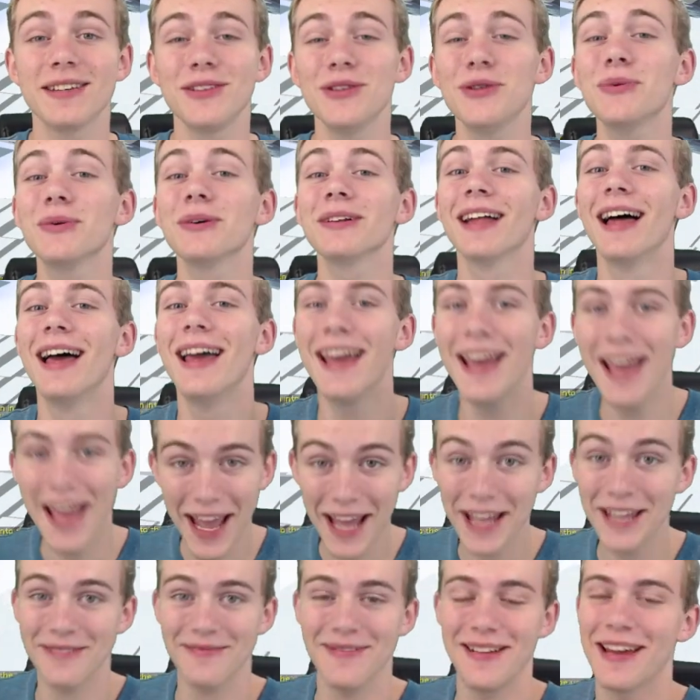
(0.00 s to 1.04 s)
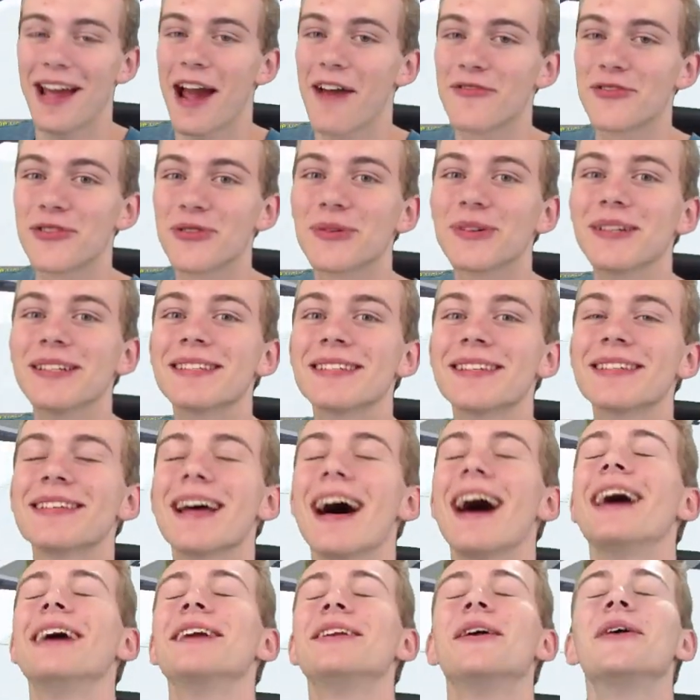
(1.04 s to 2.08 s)
you will hate me afterwards, because
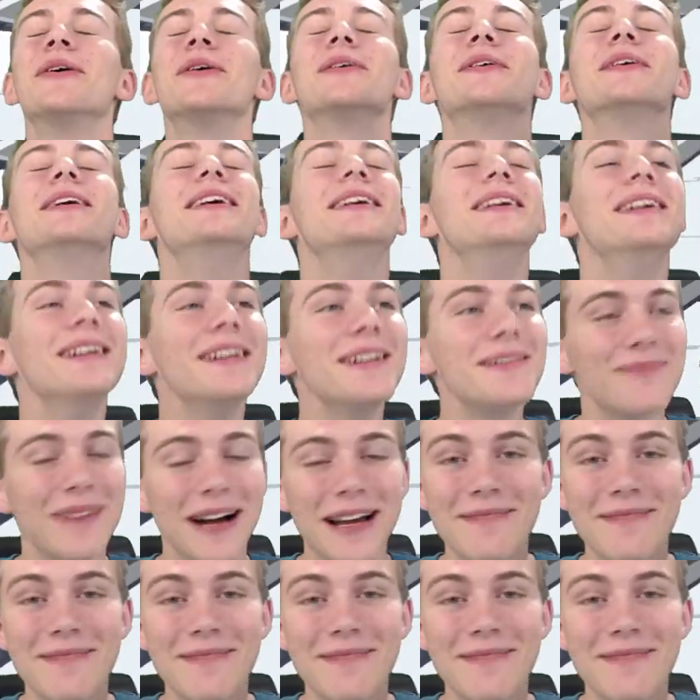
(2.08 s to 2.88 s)
I know my